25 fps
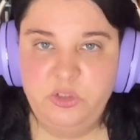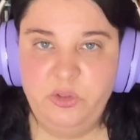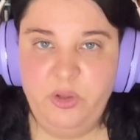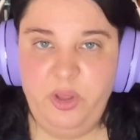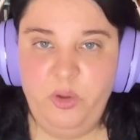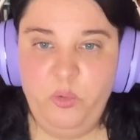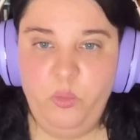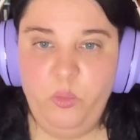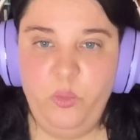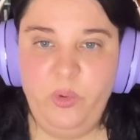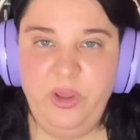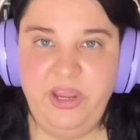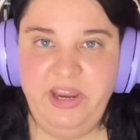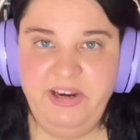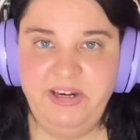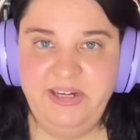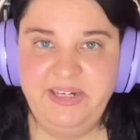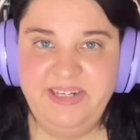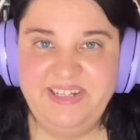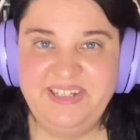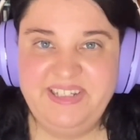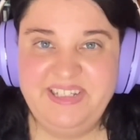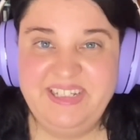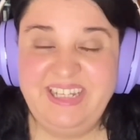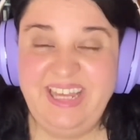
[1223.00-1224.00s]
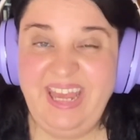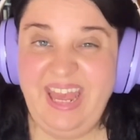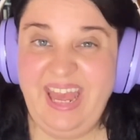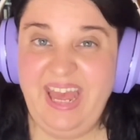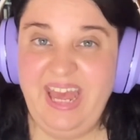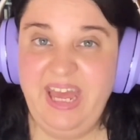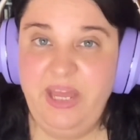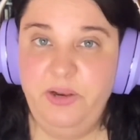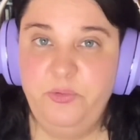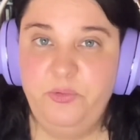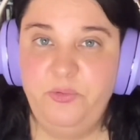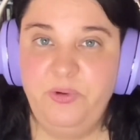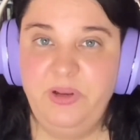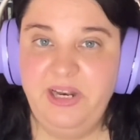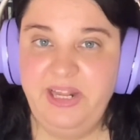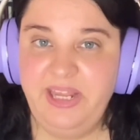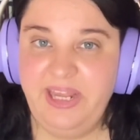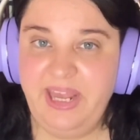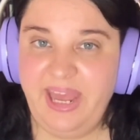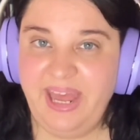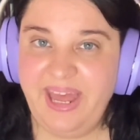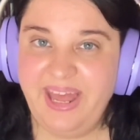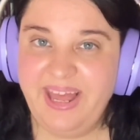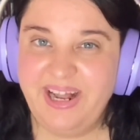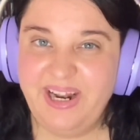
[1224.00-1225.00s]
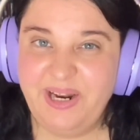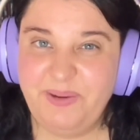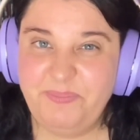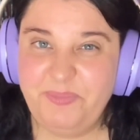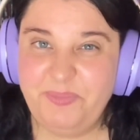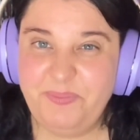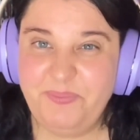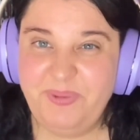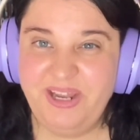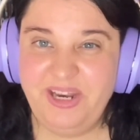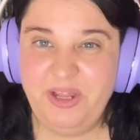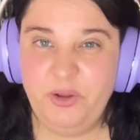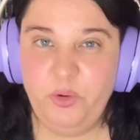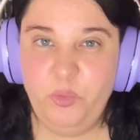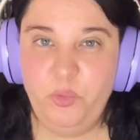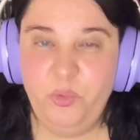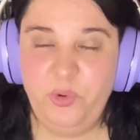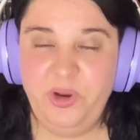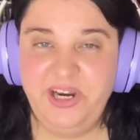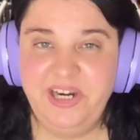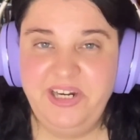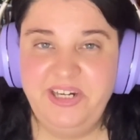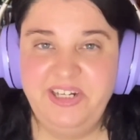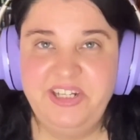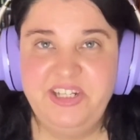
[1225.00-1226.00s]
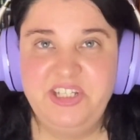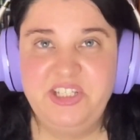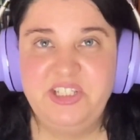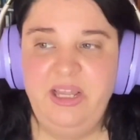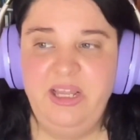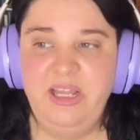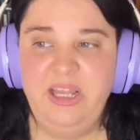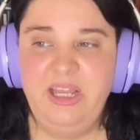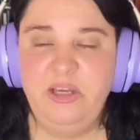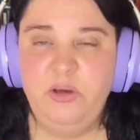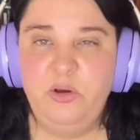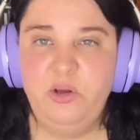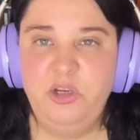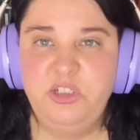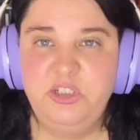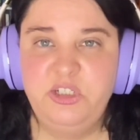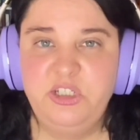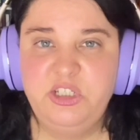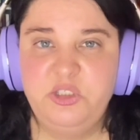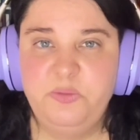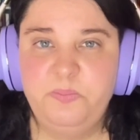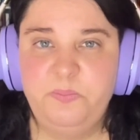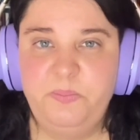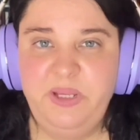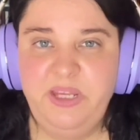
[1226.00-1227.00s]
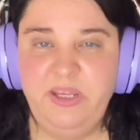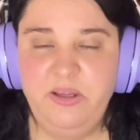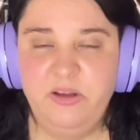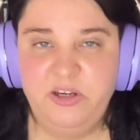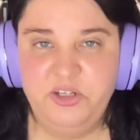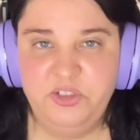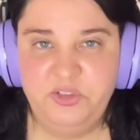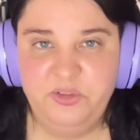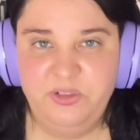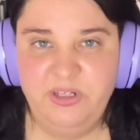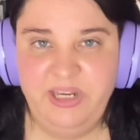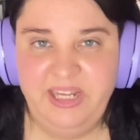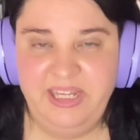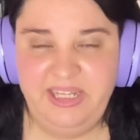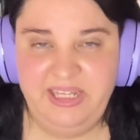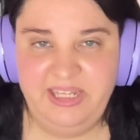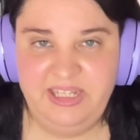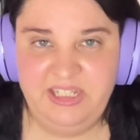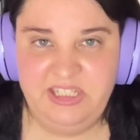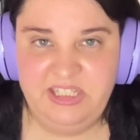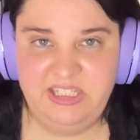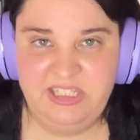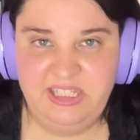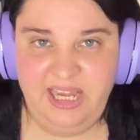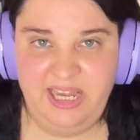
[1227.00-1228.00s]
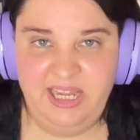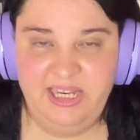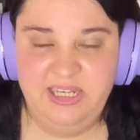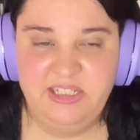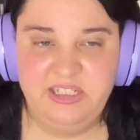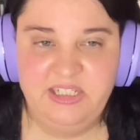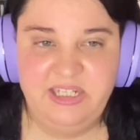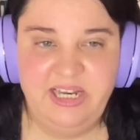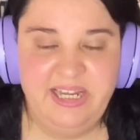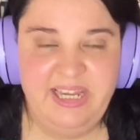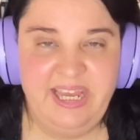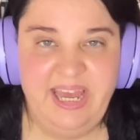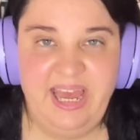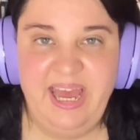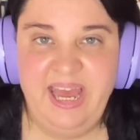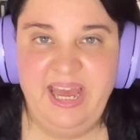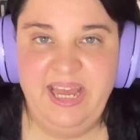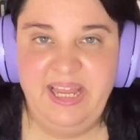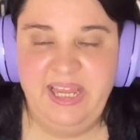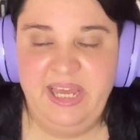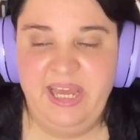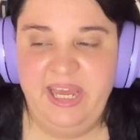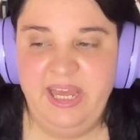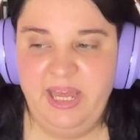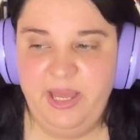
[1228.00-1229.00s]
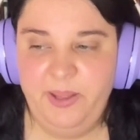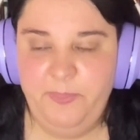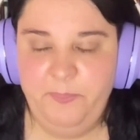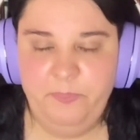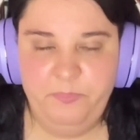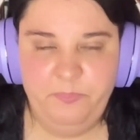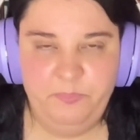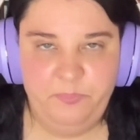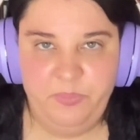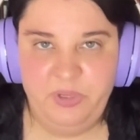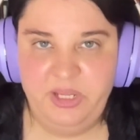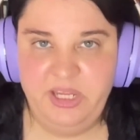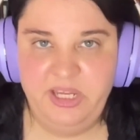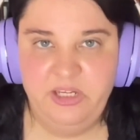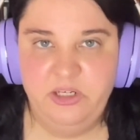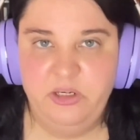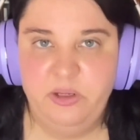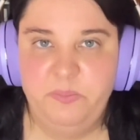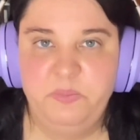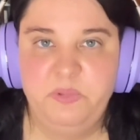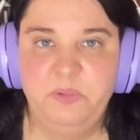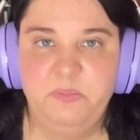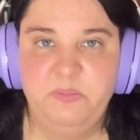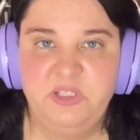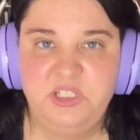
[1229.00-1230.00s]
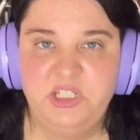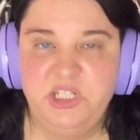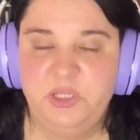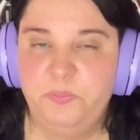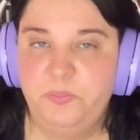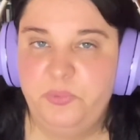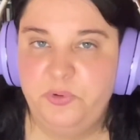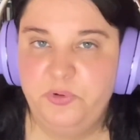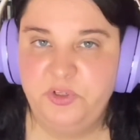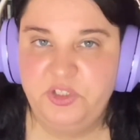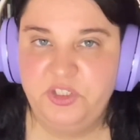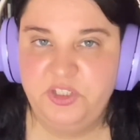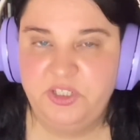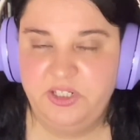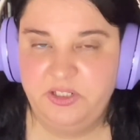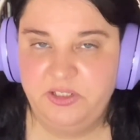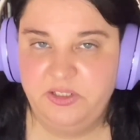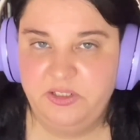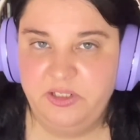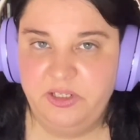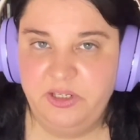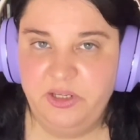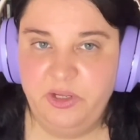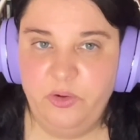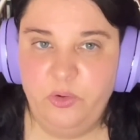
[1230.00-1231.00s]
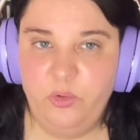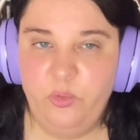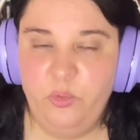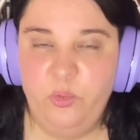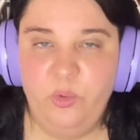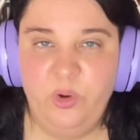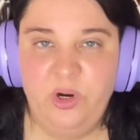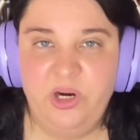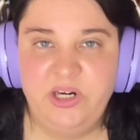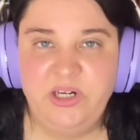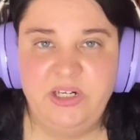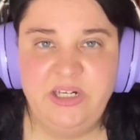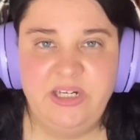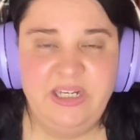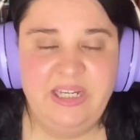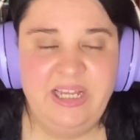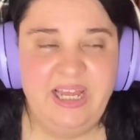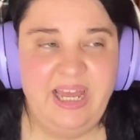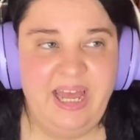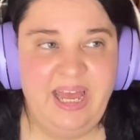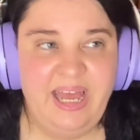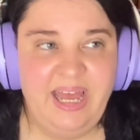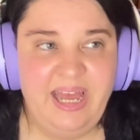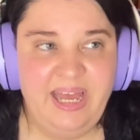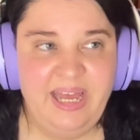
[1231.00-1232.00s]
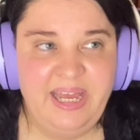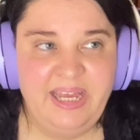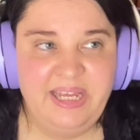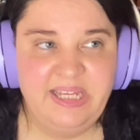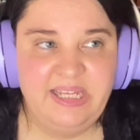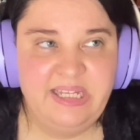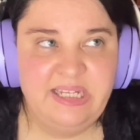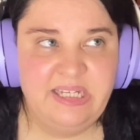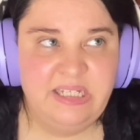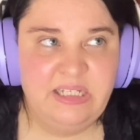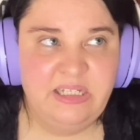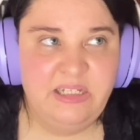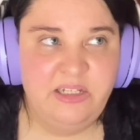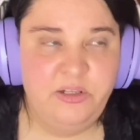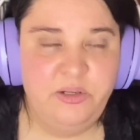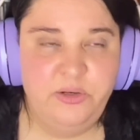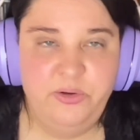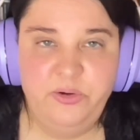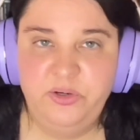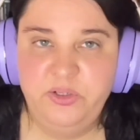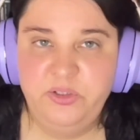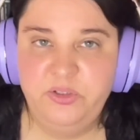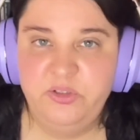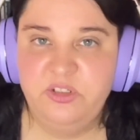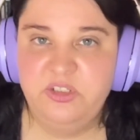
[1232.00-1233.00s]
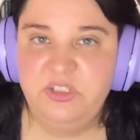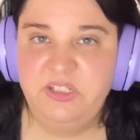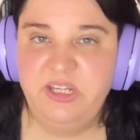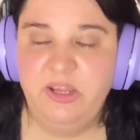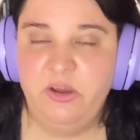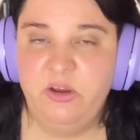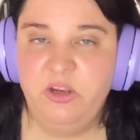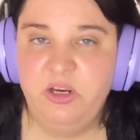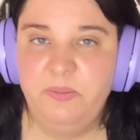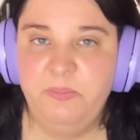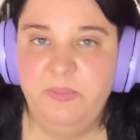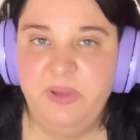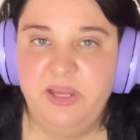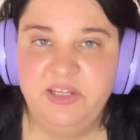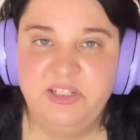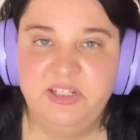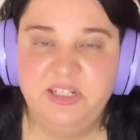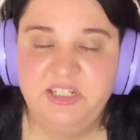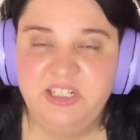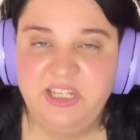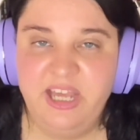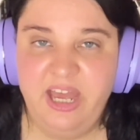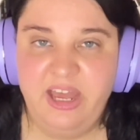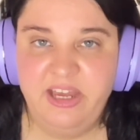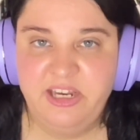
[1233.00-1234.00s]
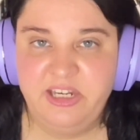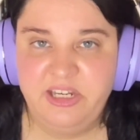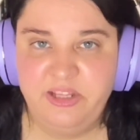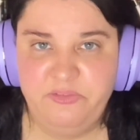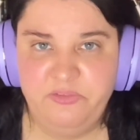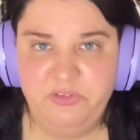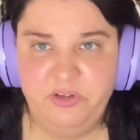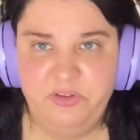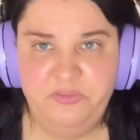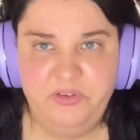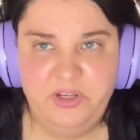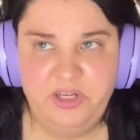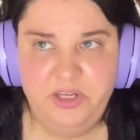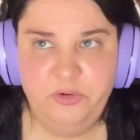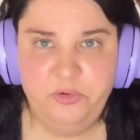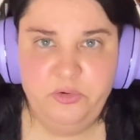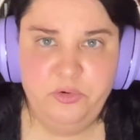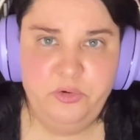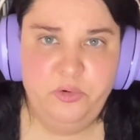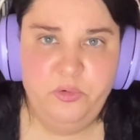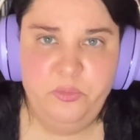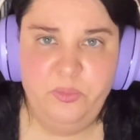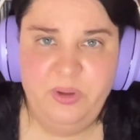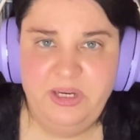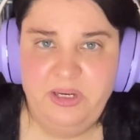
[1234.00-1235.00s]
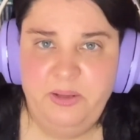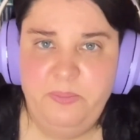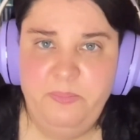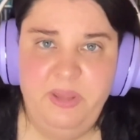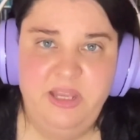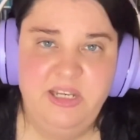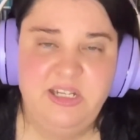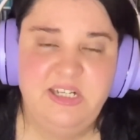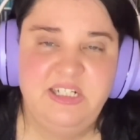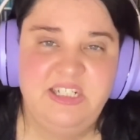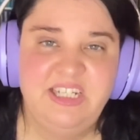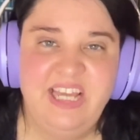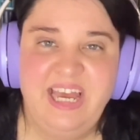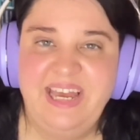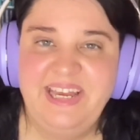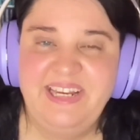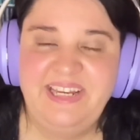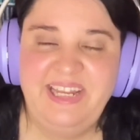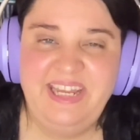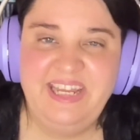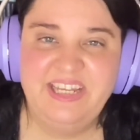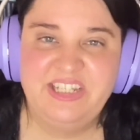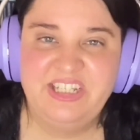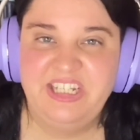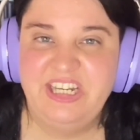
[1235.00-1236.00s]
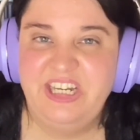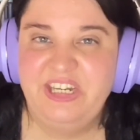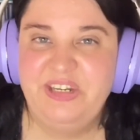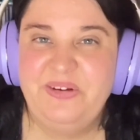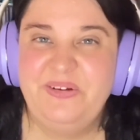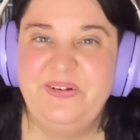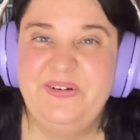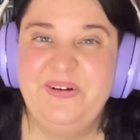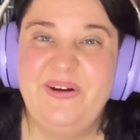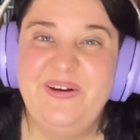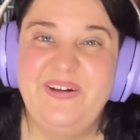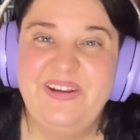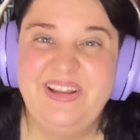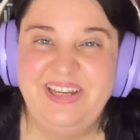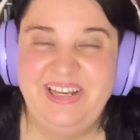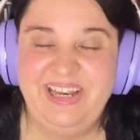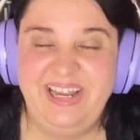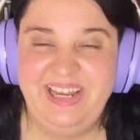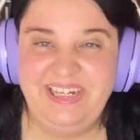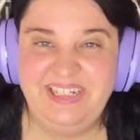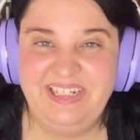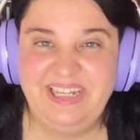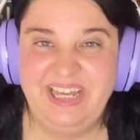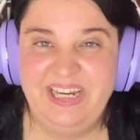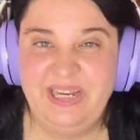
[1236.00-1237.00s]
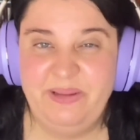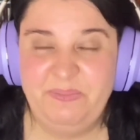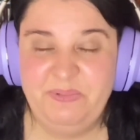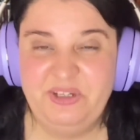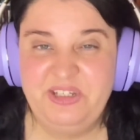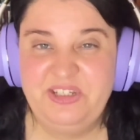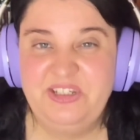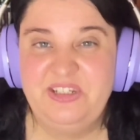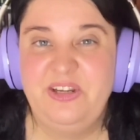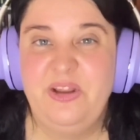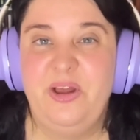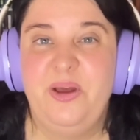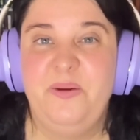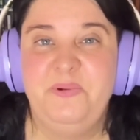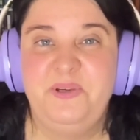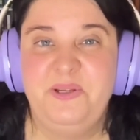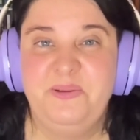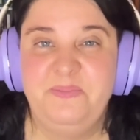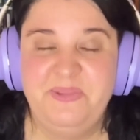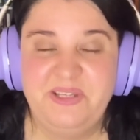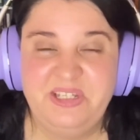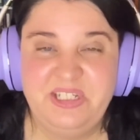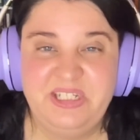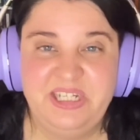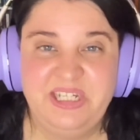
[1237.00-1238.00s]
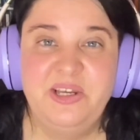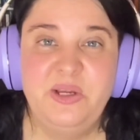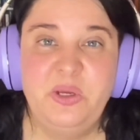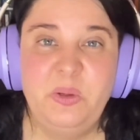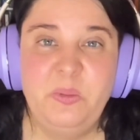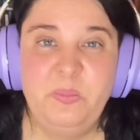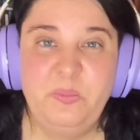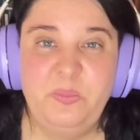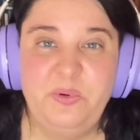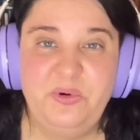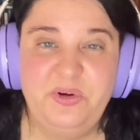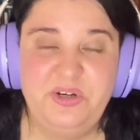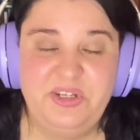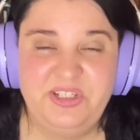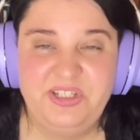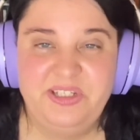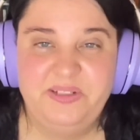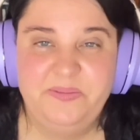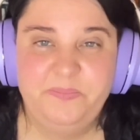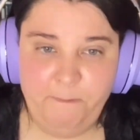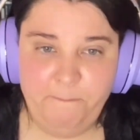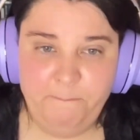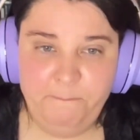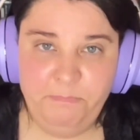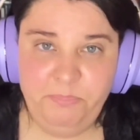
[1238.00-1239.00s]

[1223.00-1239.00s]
Awareness can really help, but awareness, it could just be also like a sense, like I am being an optimistic person, or I learn to stay on a mental diet, even if I don't know what a mental diet is and I don't call it like that. I'm just an optimistic person.